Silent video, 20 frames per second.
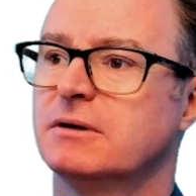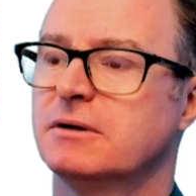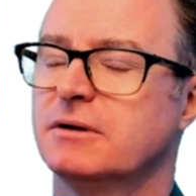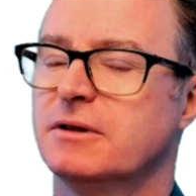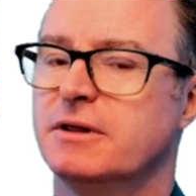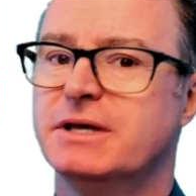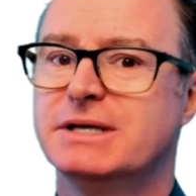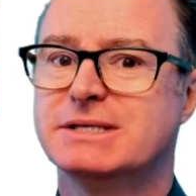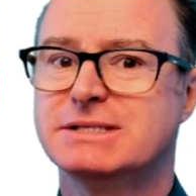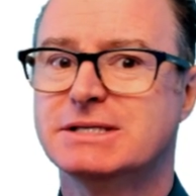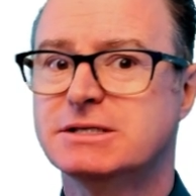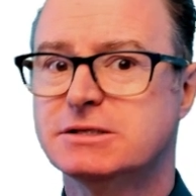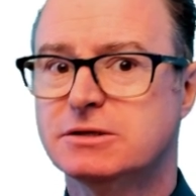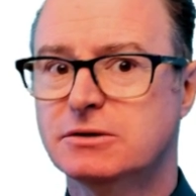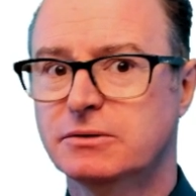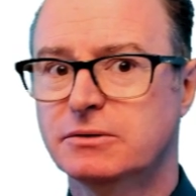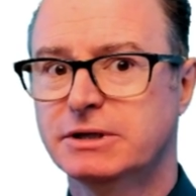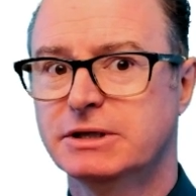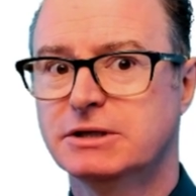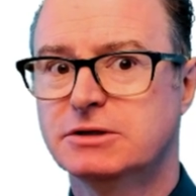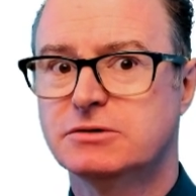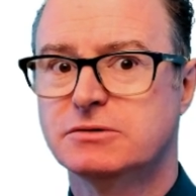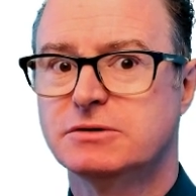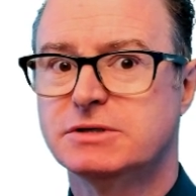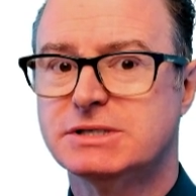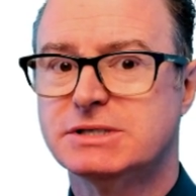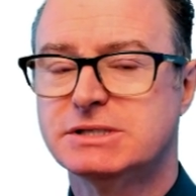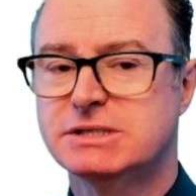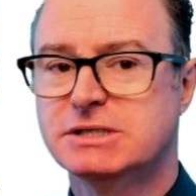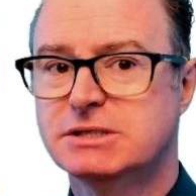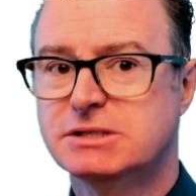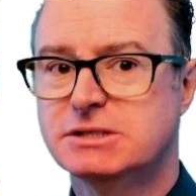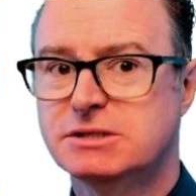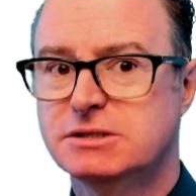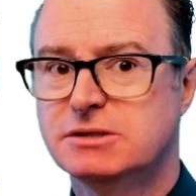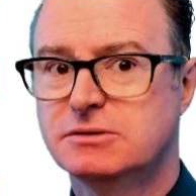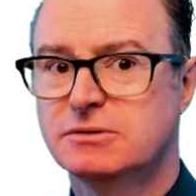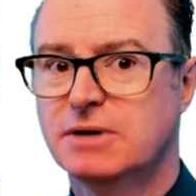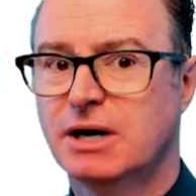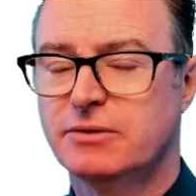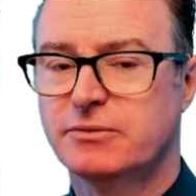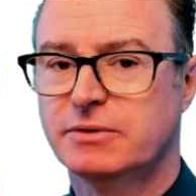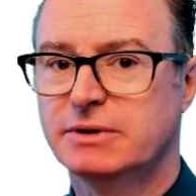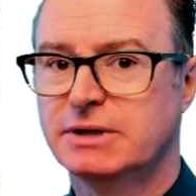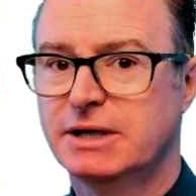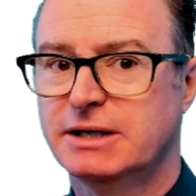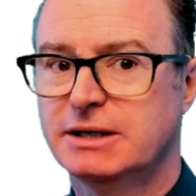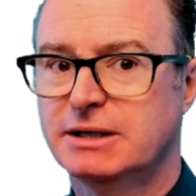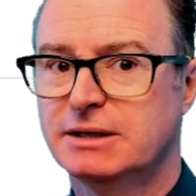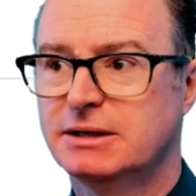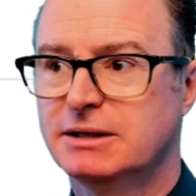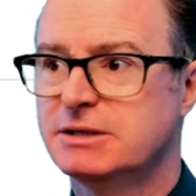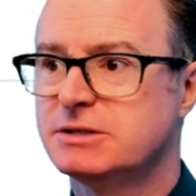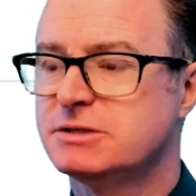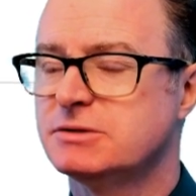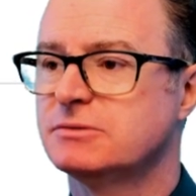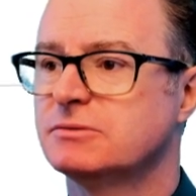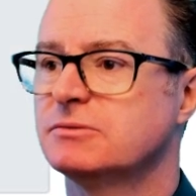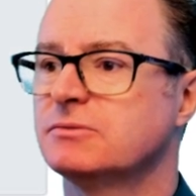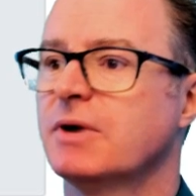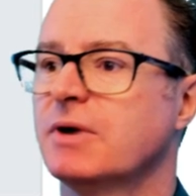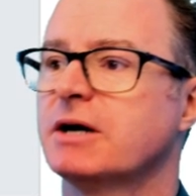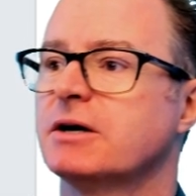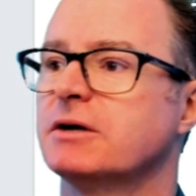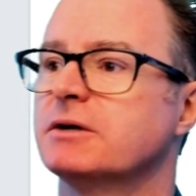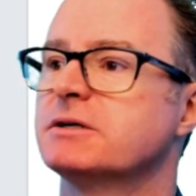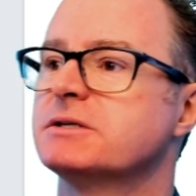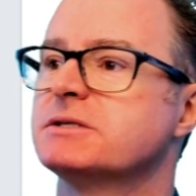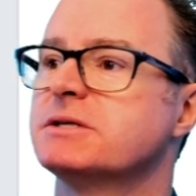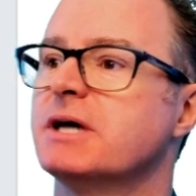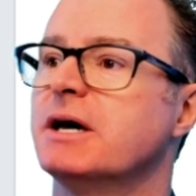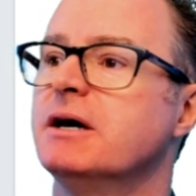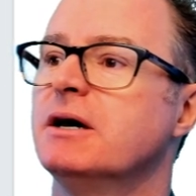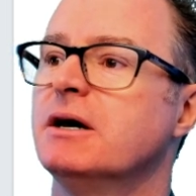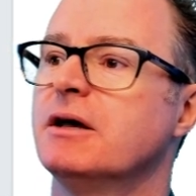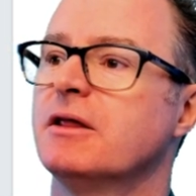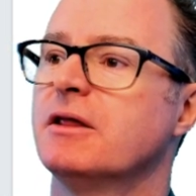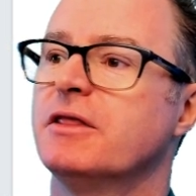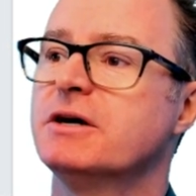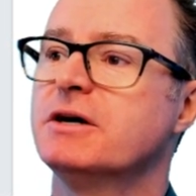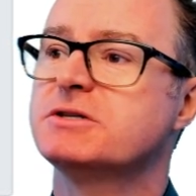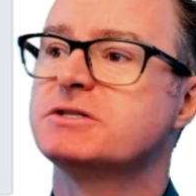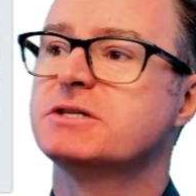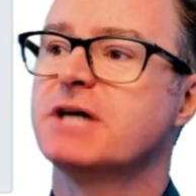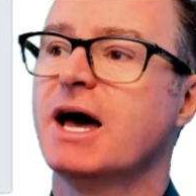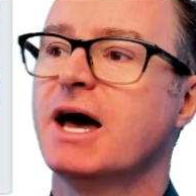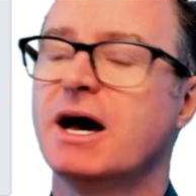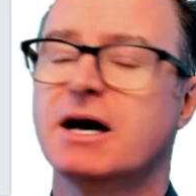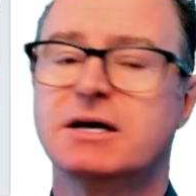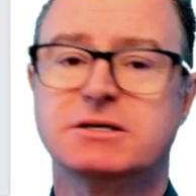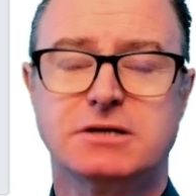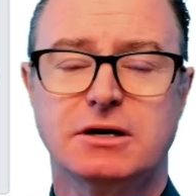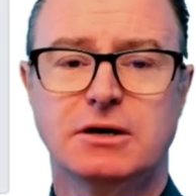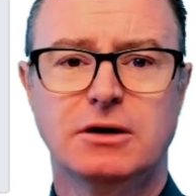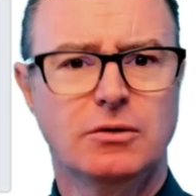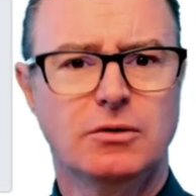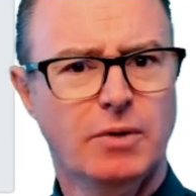this is going into the SysUI related list record to say, there's task.